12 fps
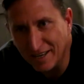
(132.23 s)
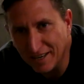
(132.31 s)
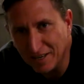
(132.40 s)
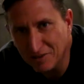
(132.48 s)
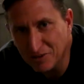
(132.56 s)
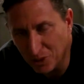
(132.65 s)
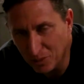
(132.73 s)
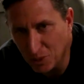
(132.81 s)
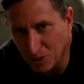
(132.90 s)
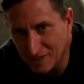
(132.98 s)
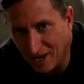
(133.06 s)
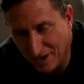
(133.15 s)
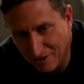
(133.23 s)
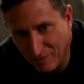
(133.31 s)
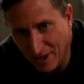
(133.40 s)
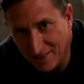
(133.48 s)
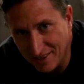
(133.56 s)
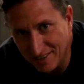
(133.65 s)
and turbo is kind of
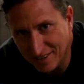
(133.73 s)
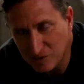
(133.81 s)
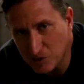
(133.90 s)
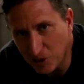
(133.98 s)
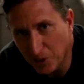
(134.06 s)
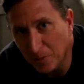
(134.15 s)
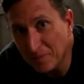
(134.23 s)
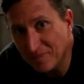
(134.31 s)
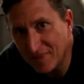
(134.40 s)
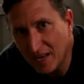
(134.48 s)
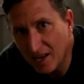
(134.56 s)
my thing, so